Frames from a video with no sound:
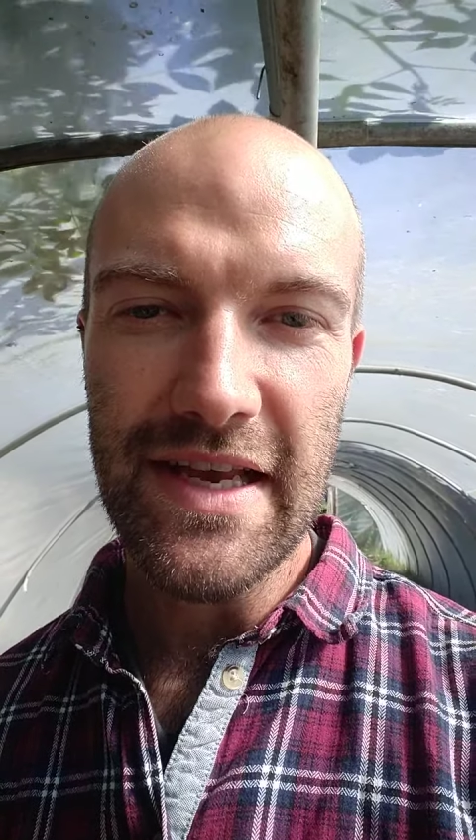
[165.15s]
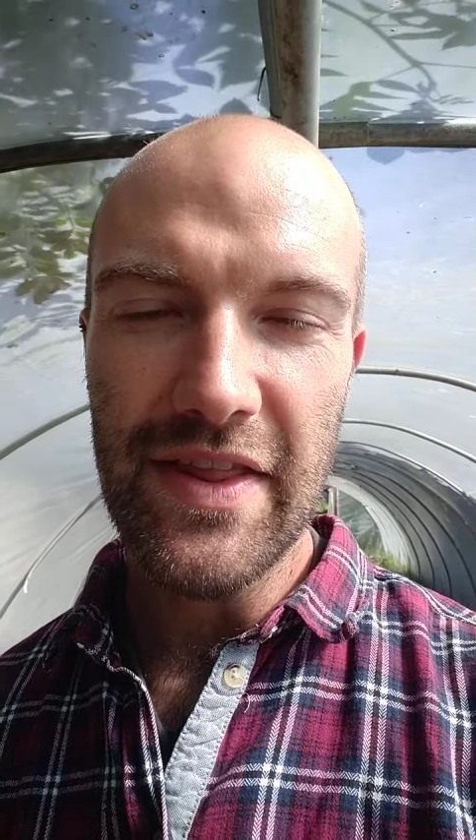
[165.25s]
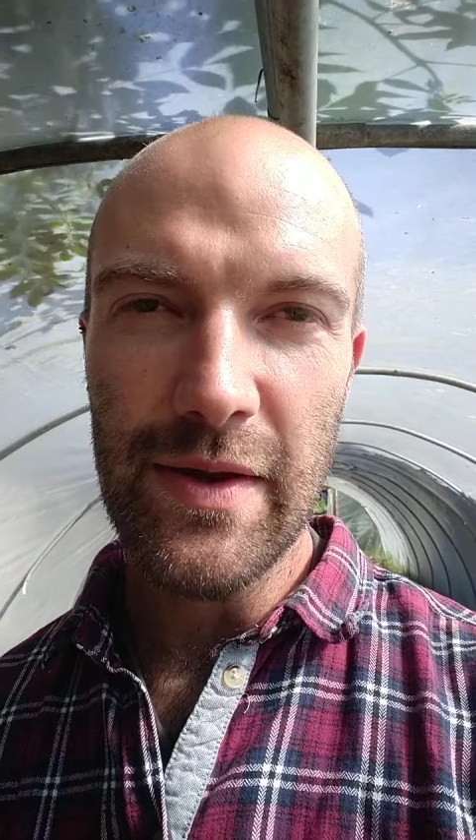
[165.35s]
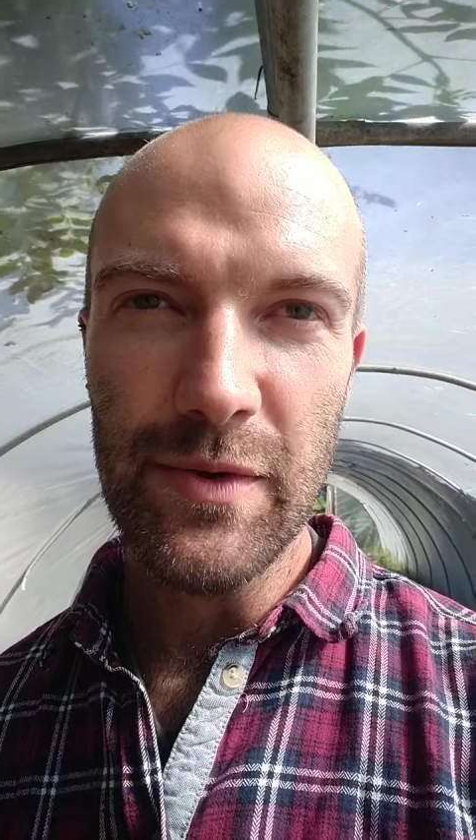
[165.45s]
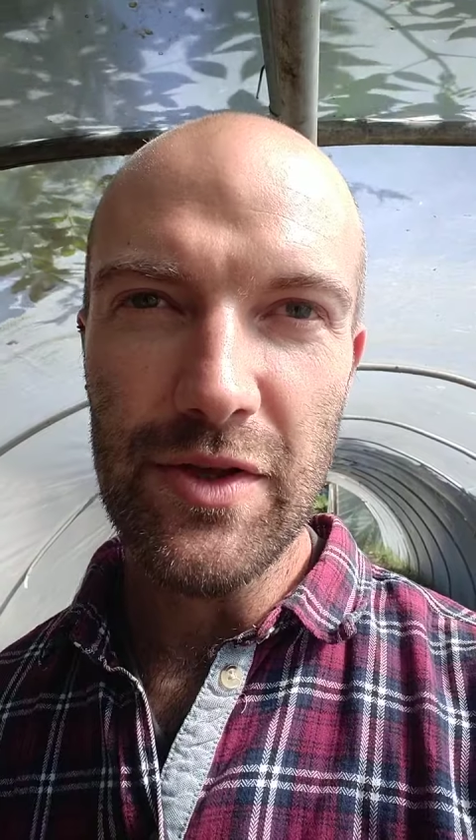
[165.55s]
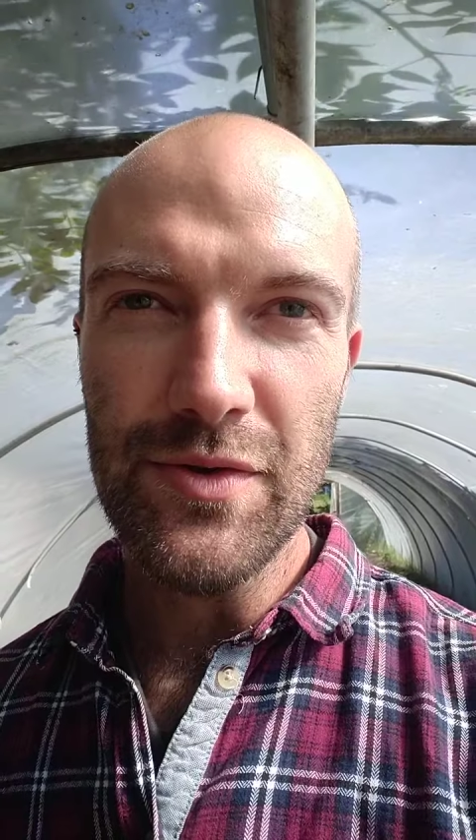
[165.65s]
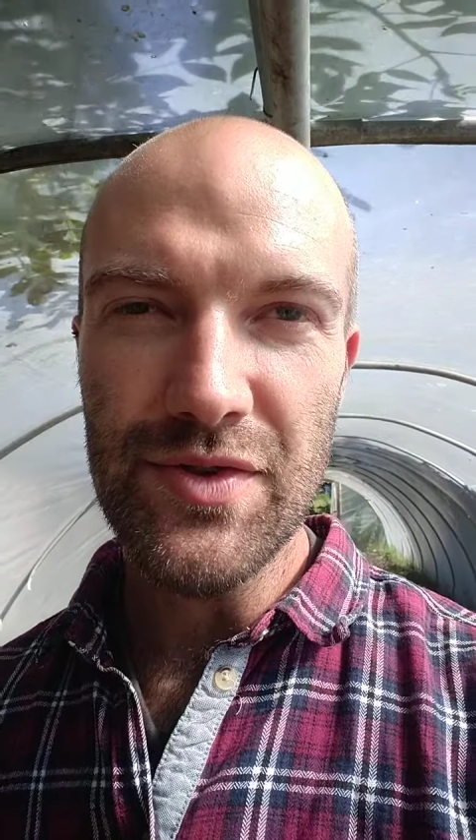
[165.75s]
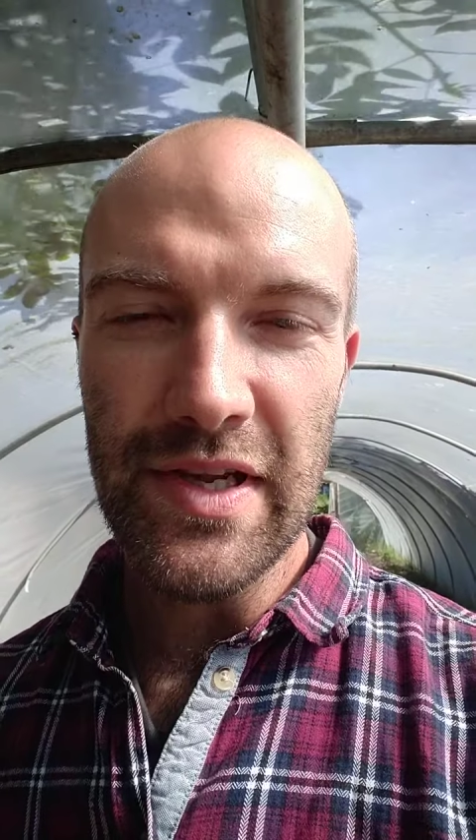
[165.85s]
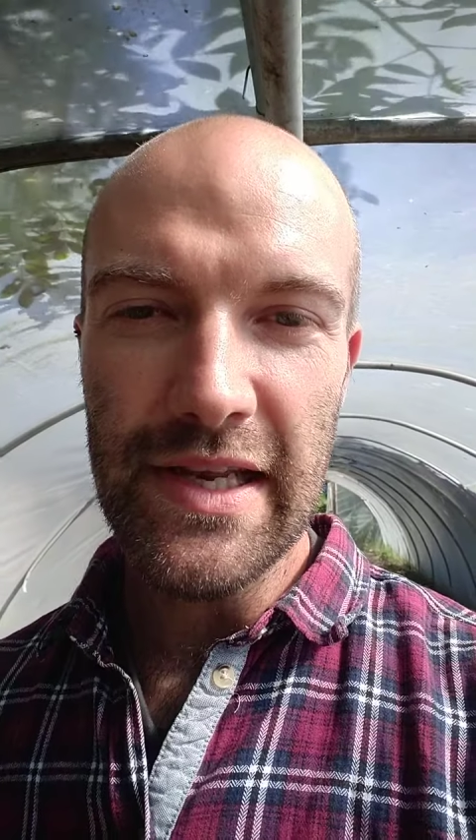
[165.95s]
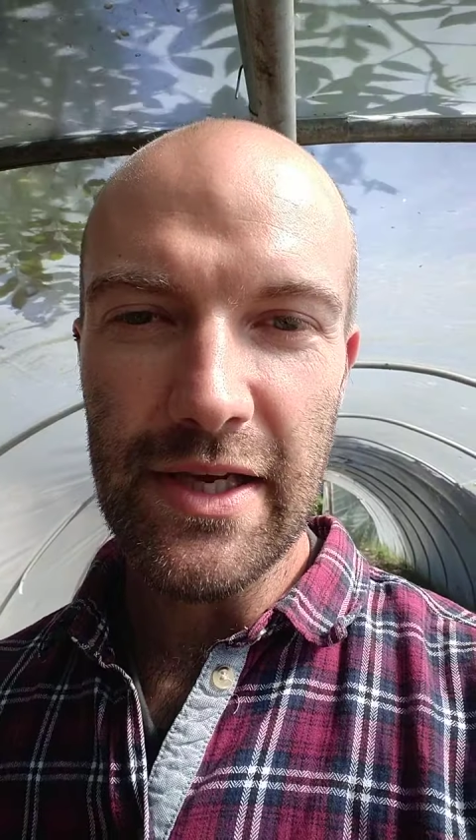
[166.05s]
and then we use
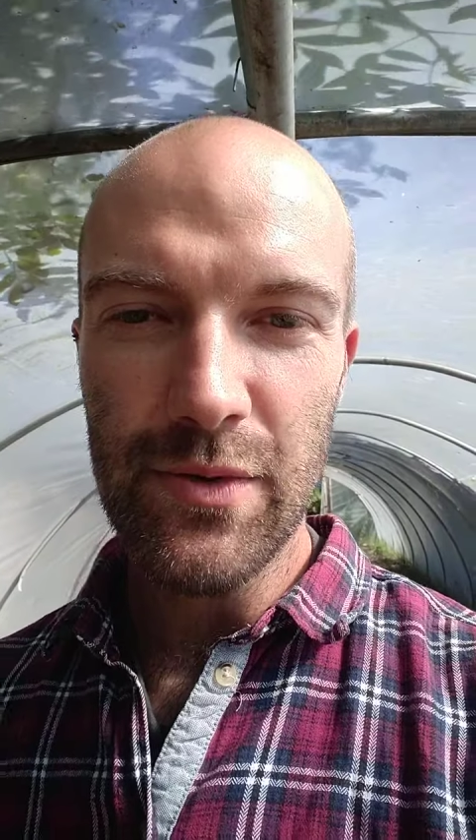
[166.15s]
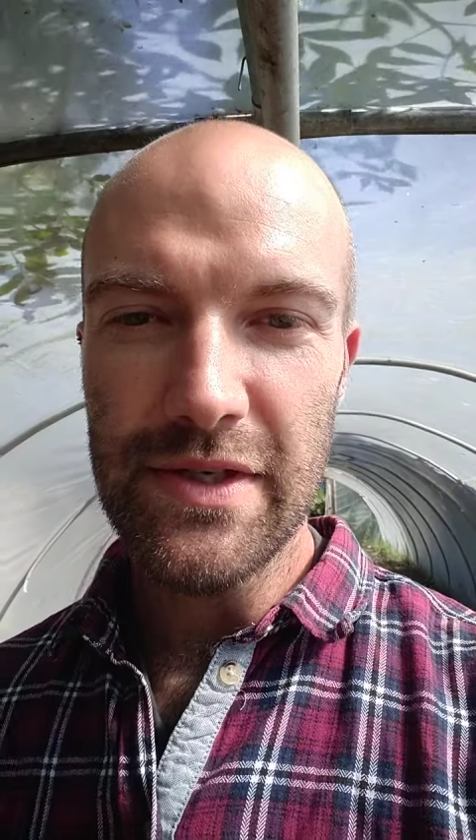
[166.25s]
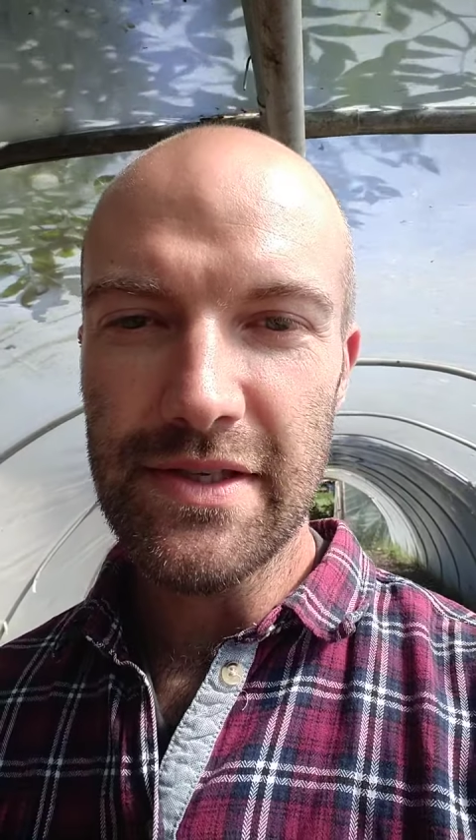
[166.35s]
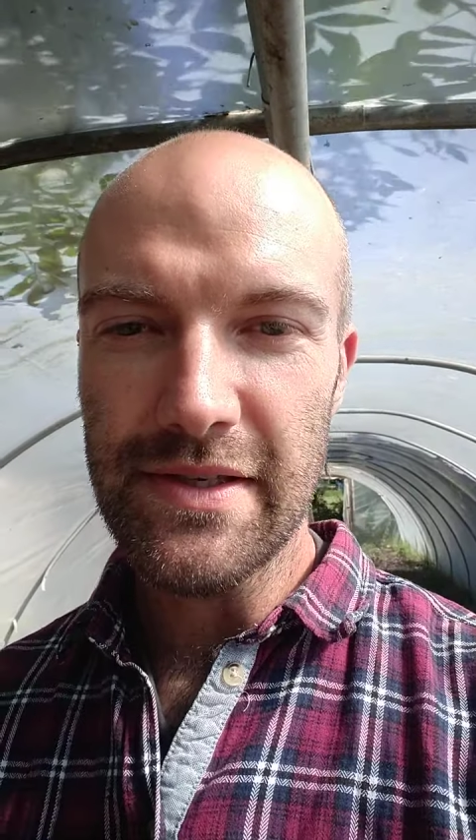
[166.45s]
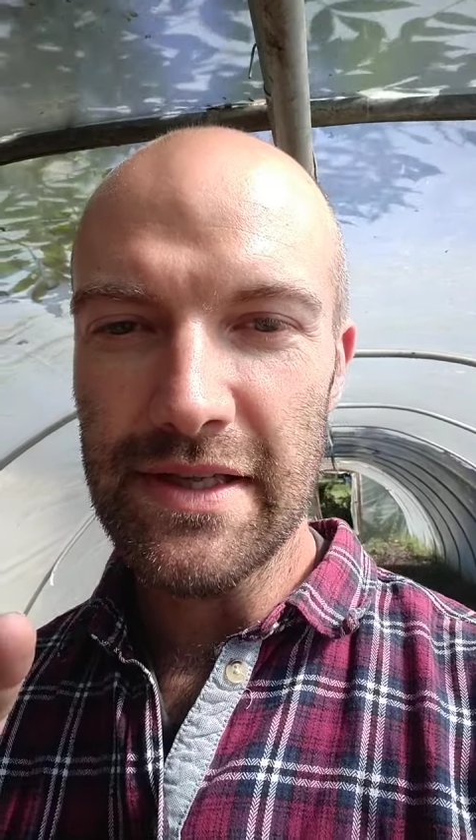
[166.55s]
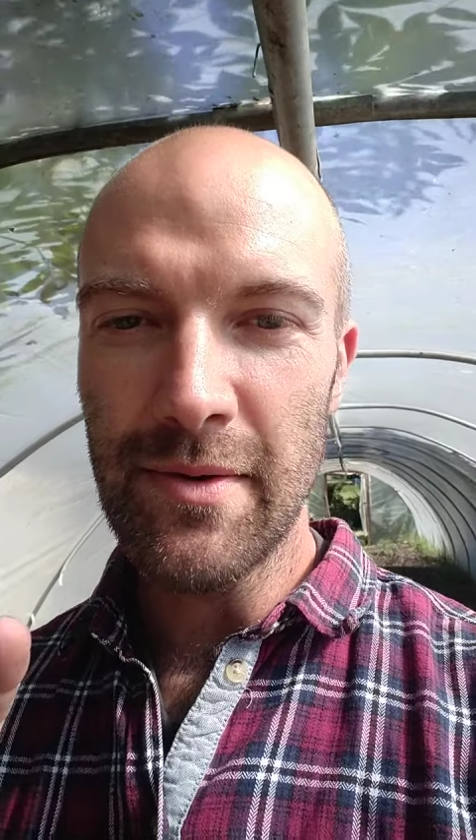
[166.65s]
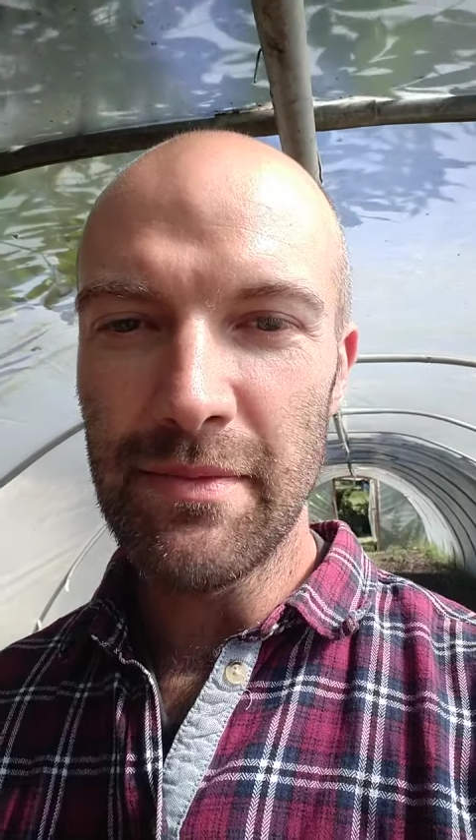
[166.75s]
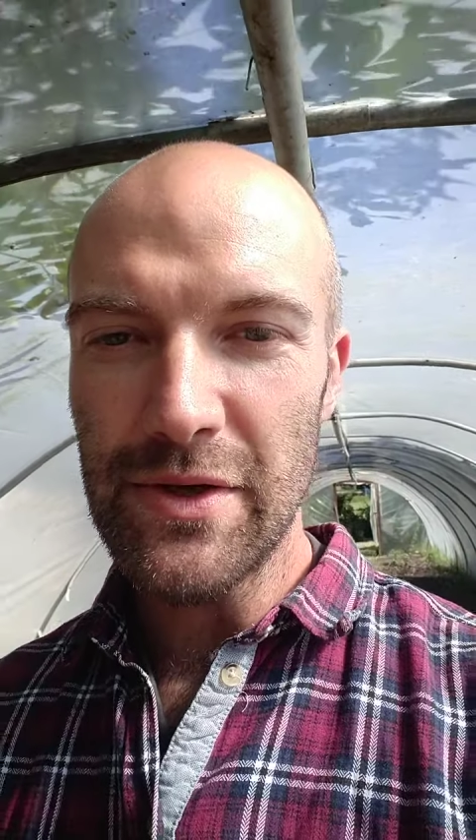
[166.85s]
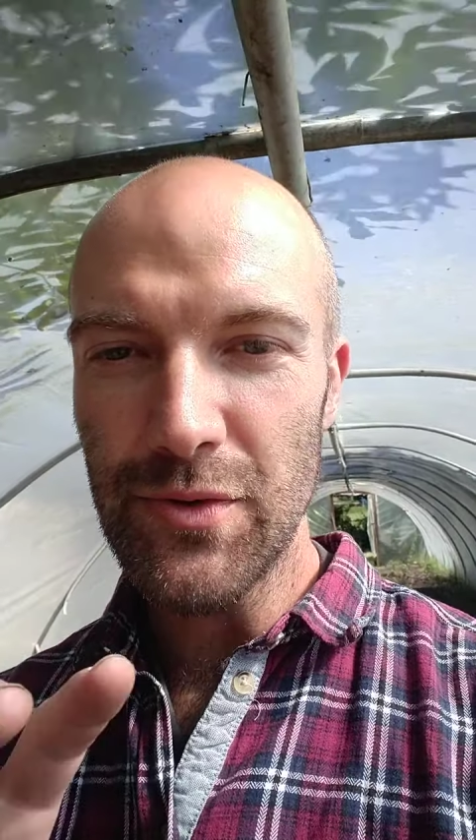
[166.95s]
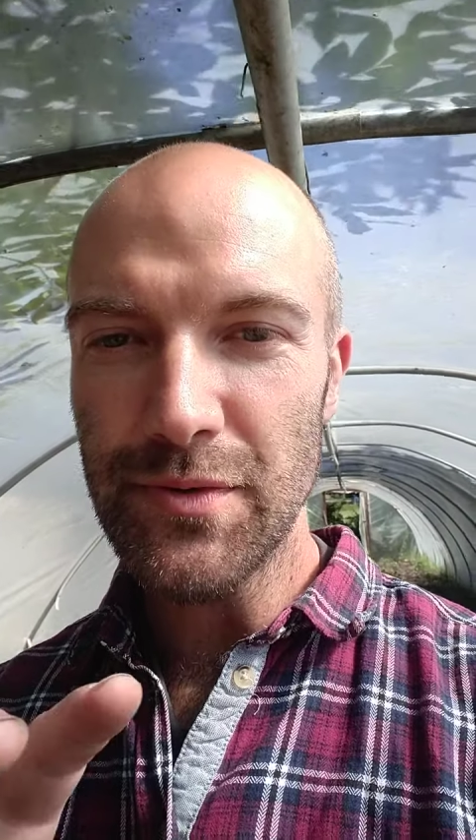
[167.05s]
the liquid in the
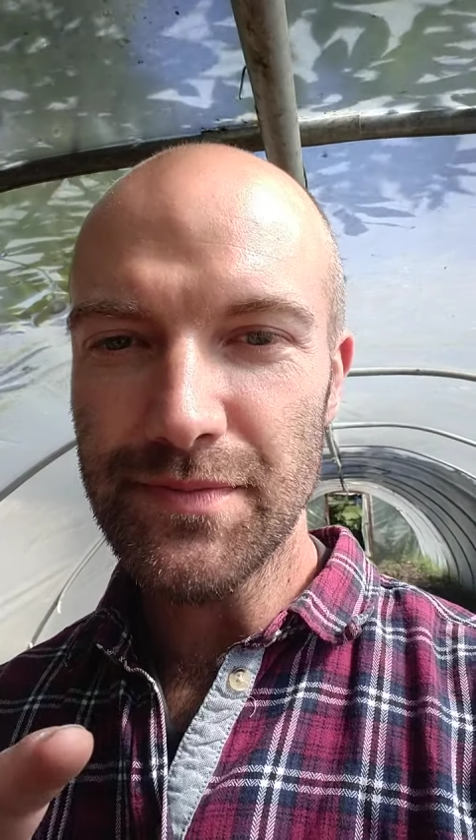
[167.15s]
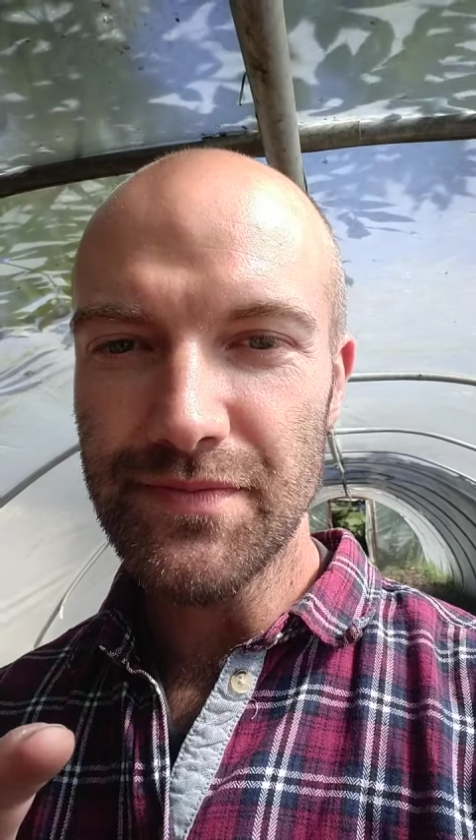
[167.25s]
middle.